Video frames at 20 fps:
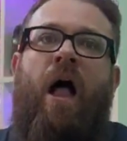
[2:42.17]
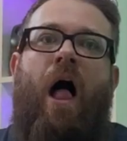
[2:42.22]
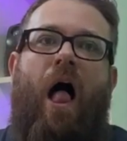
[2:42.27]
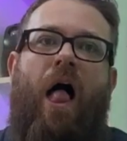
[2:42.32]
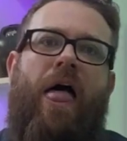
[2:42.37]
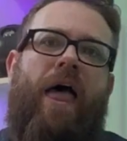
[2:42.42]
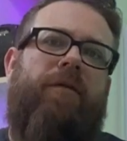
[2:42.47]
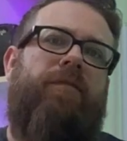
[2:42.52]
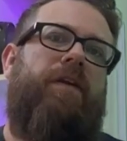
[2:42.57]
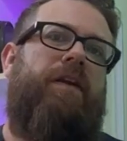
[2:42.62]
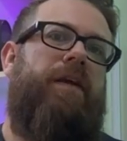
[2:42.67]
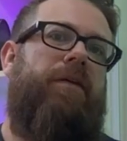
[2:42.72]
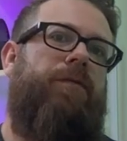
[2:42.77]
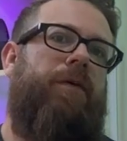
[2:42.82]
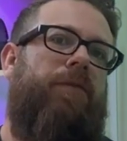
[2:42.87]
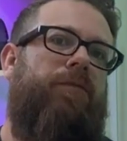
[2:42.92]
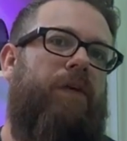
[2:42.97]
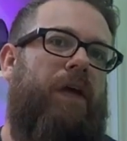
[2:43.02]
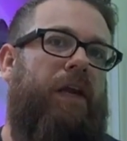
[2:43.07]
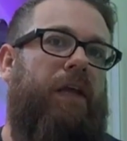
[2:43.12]
I'll have a
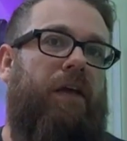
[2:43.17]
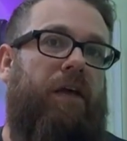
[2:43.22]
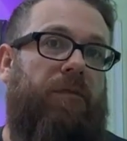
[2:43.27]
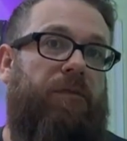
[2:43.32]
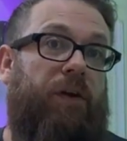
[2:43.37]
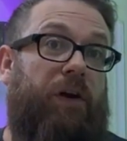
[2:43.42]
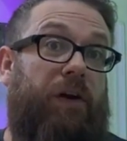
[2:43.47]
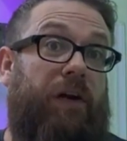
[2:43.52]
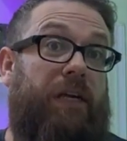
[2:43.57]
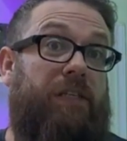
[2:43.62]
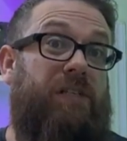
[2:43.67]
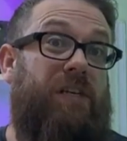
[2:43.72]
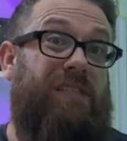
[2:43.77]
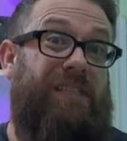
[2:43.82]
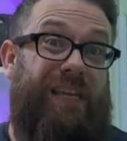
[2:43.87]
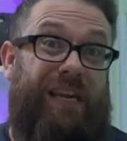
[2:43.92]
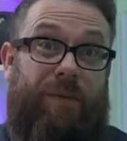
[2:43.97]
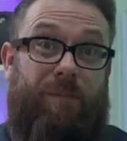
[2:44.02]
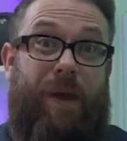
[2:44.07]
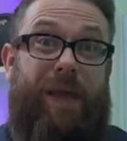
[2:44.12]
different video if you're
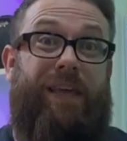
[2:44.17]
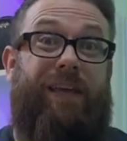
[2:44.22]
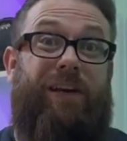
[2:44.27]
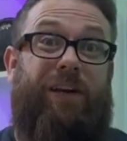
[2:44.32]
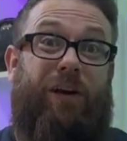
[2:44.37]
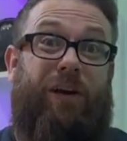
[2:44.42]
interested in making